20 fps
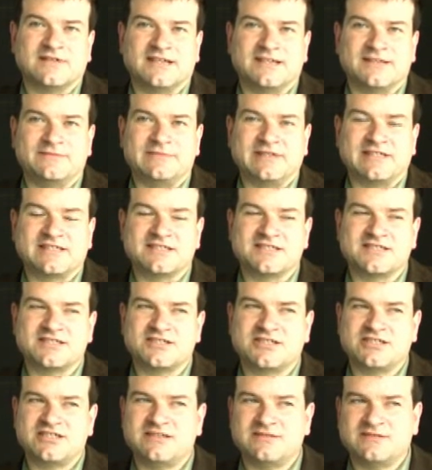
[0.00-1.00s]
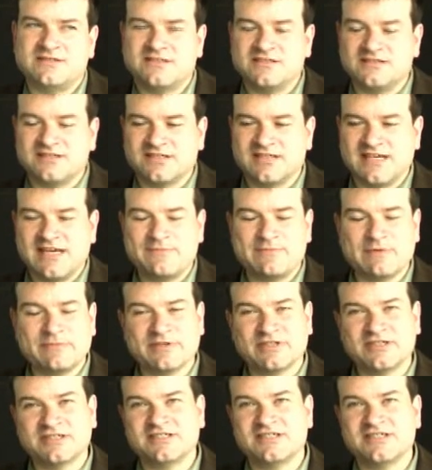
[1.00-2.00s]
Right, because the
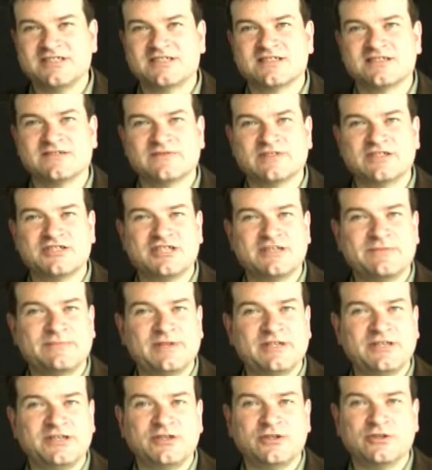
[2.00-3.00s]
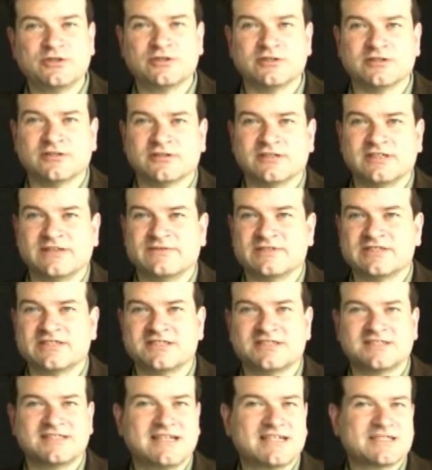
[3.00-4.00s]
capabilities of the GPU, or if it's
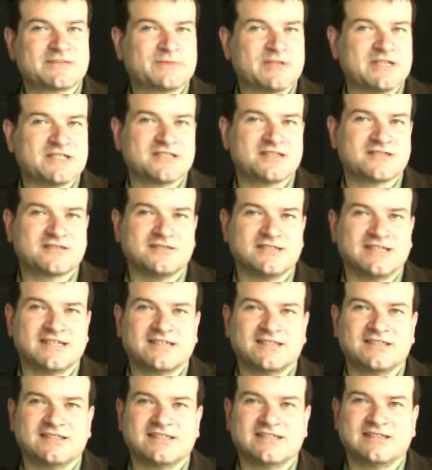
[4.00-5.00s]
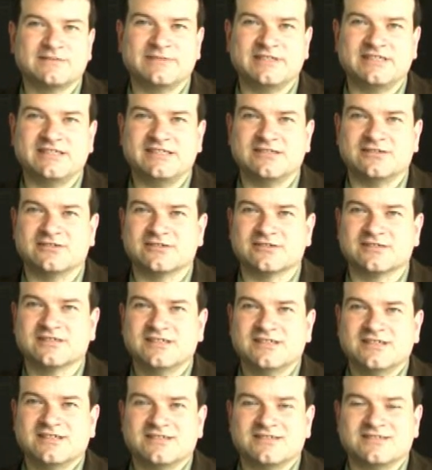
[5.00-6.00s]
an attached processor like a Larabi or
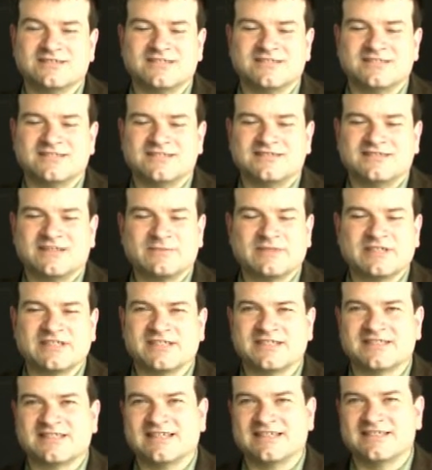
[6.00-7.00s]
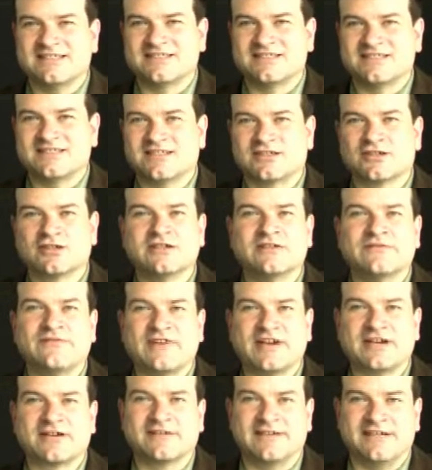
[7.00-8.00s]
something like that, they're going to
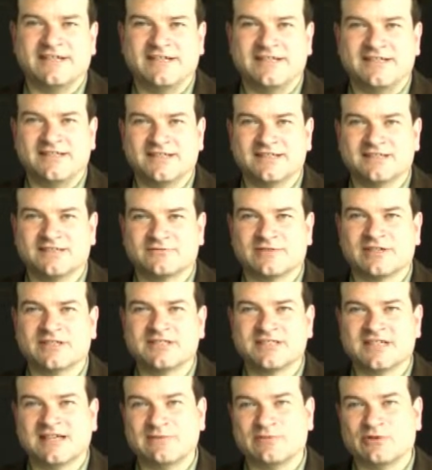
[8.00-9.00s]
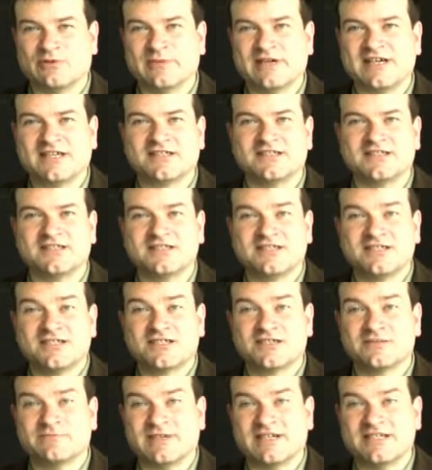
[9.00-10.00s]
vary, and the runtime will make the
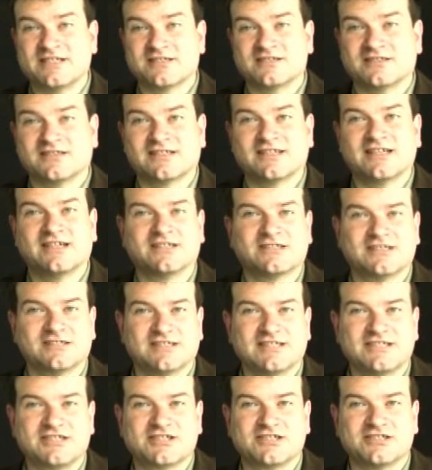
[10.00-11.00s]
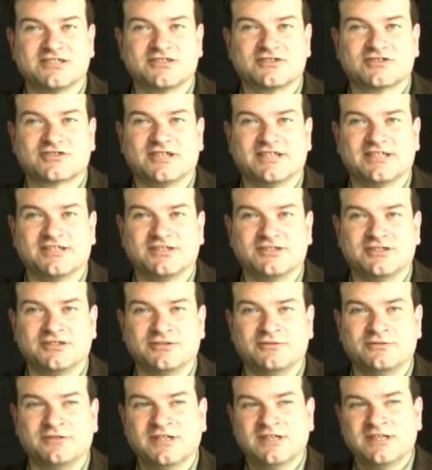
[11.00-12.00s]
decision based on the calculation it's trying to
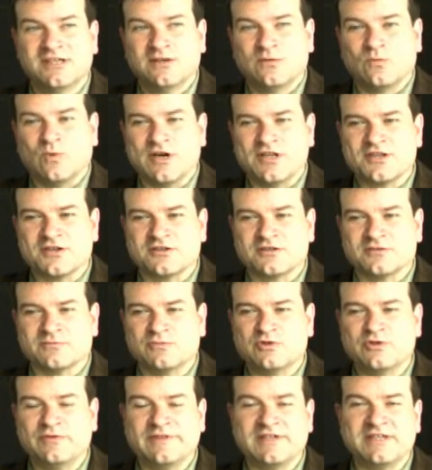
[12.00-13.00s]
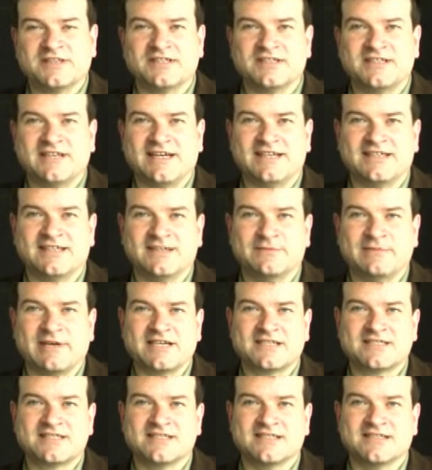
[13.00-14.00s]
do, whether moving the data
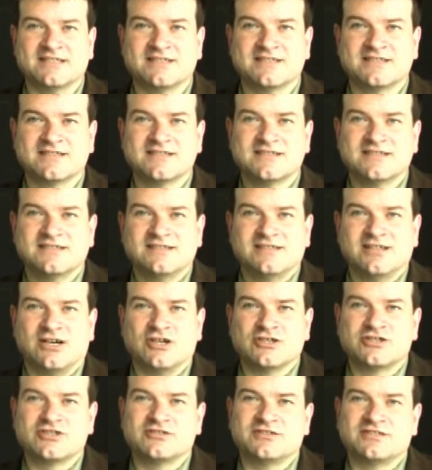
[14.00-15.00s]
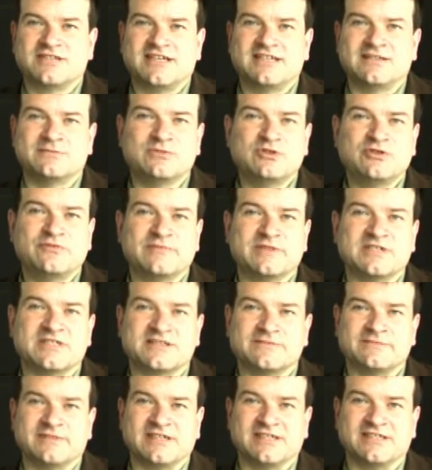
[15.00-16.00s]
makes sense. Also, data
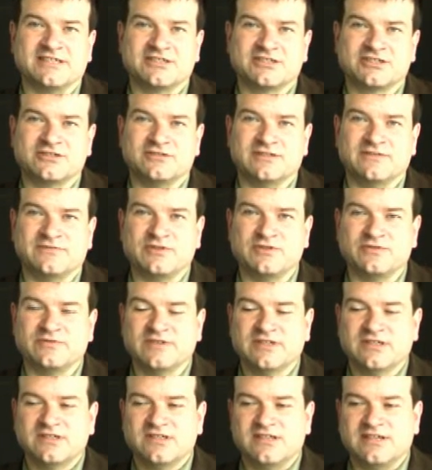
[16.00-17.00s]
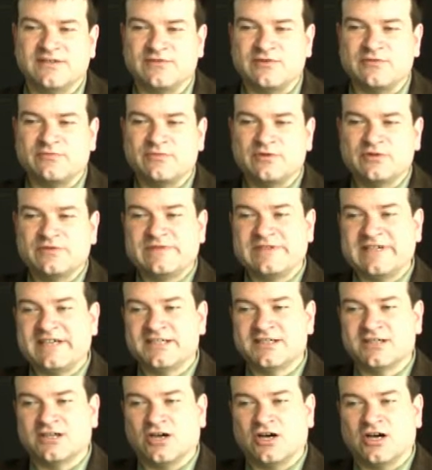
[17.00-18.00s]
movement's a big issue. If you've moved
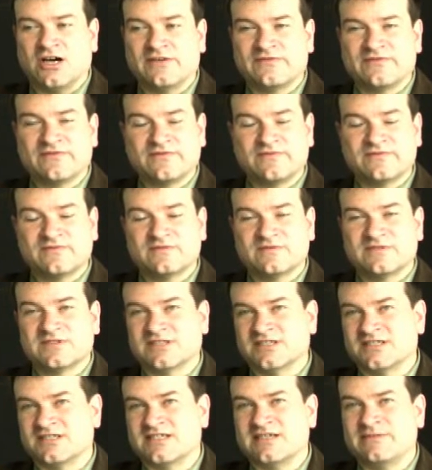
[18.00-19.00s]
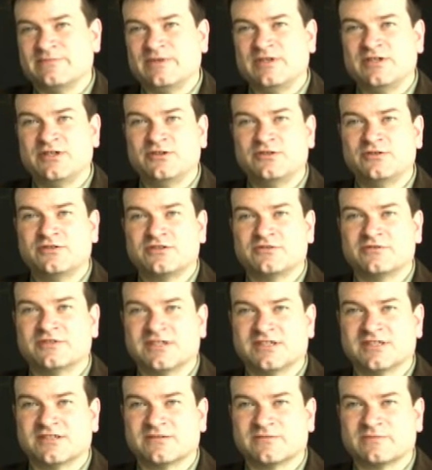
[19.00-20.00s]
data off the CPU to
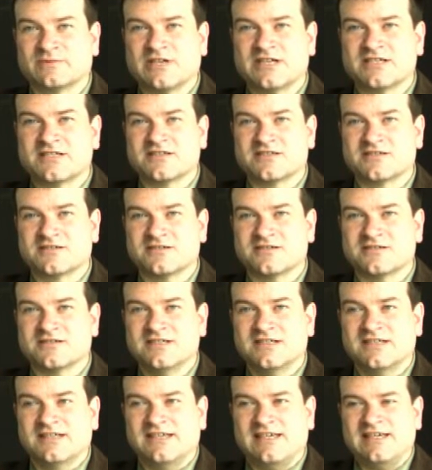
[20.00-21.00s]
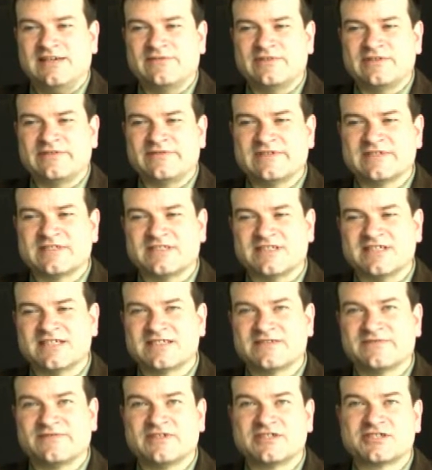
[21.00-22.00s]
another processor, even if it's
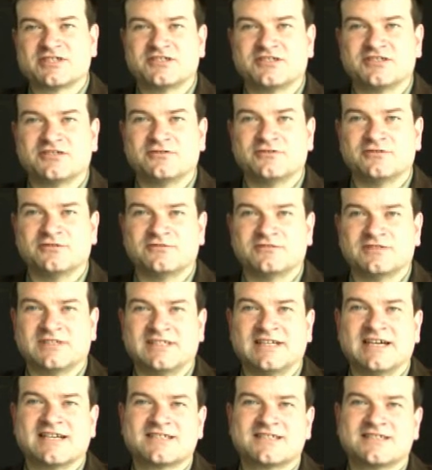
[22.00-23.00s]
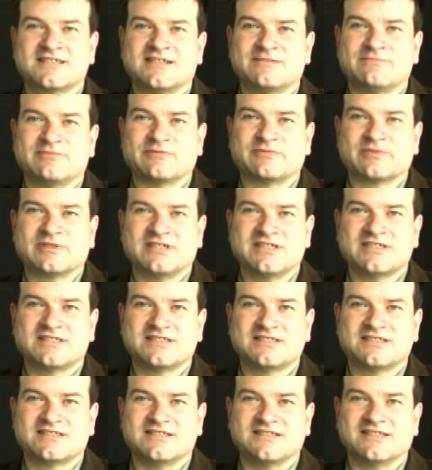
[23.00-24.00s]
less efficient to do the next step of
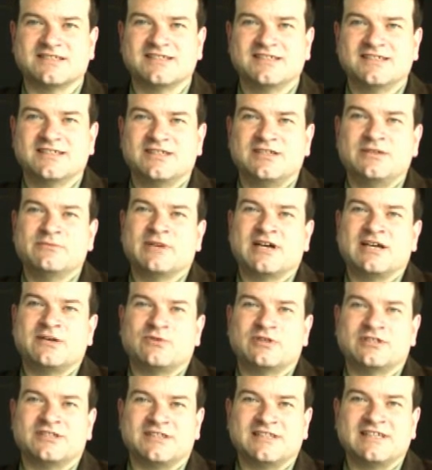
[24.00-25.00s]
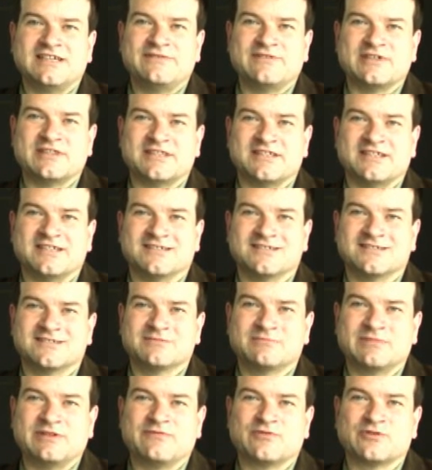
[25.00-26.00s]
processing, you might want to leave it there
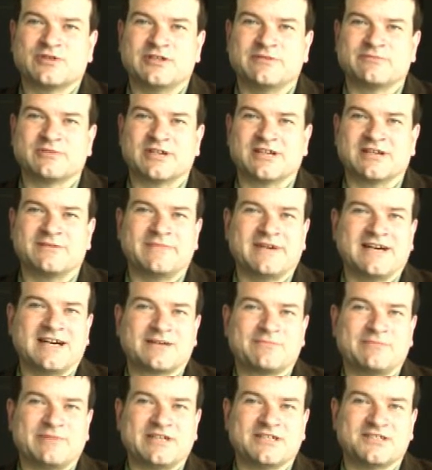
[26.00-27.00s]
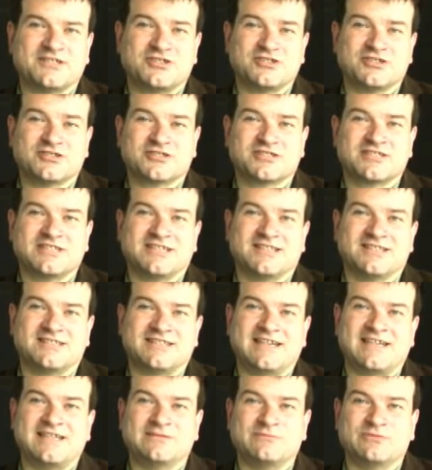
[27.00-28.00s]
before you bring it back because you understand the
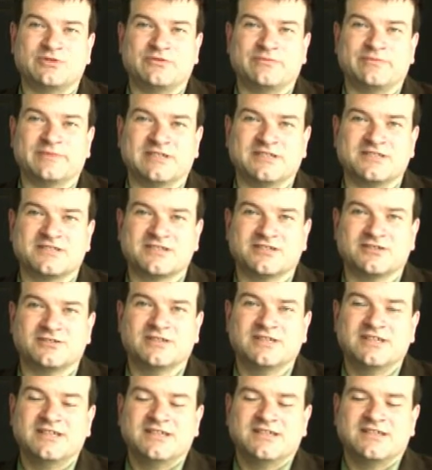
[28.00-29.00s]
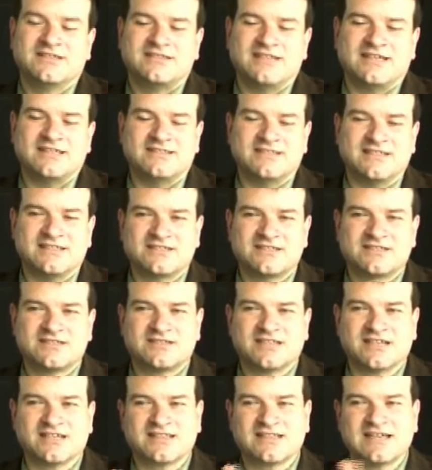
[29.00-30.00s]
data movement. So
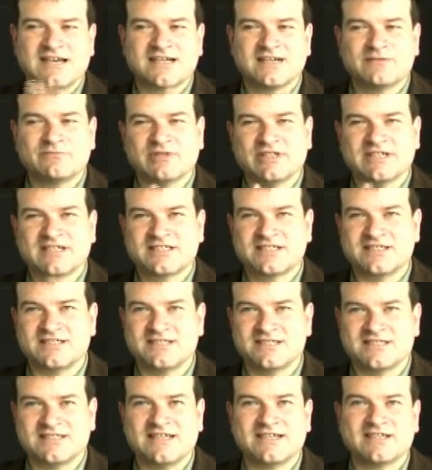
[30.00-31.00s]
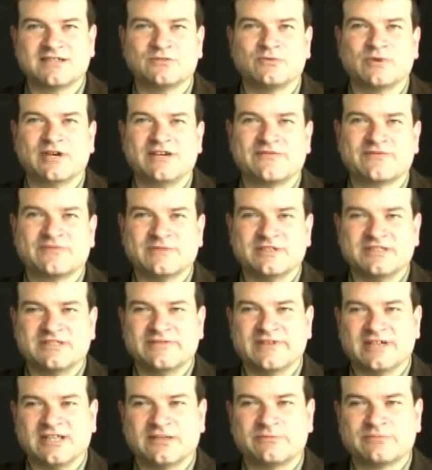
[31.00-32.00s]
that complexity is taken away from the
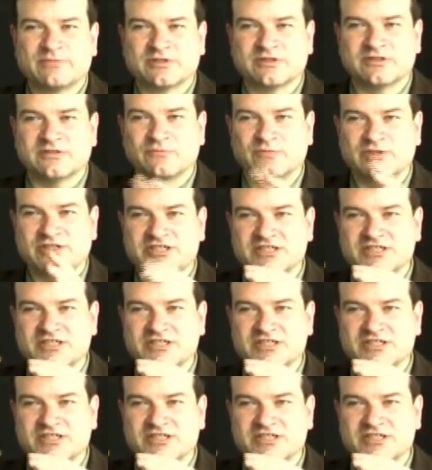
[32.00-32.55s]
developer, and we